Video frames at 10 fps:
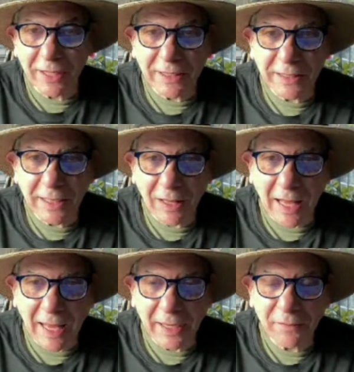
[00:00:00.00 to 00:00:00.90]
LinkedIn
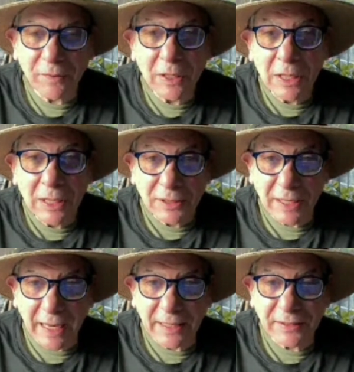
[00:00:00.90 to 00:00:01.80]
Live.
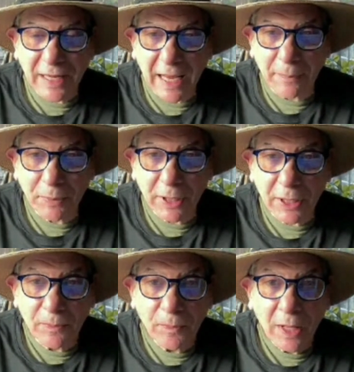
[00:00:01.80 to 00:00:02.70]
Today's
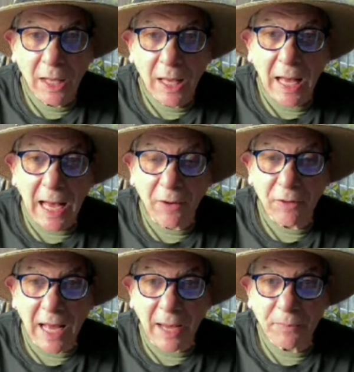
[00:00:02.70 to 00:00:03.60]
topic, how
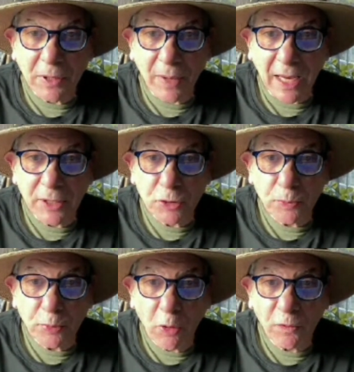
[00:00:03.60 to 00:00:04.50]
to optimize your
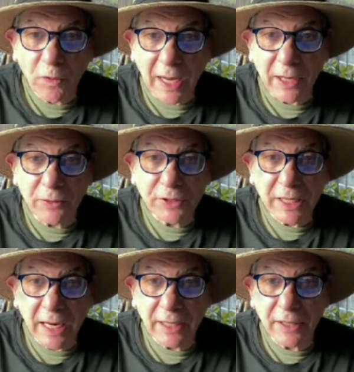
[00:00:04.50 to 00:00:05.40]
profile to
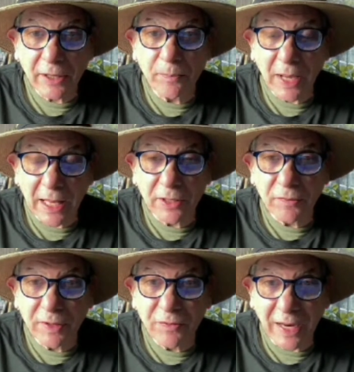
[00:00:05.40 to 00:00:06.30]
gain a
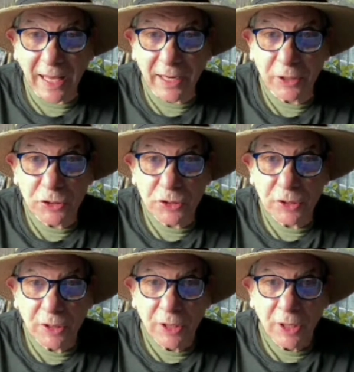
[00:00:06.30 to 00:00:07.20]
competitive advantage.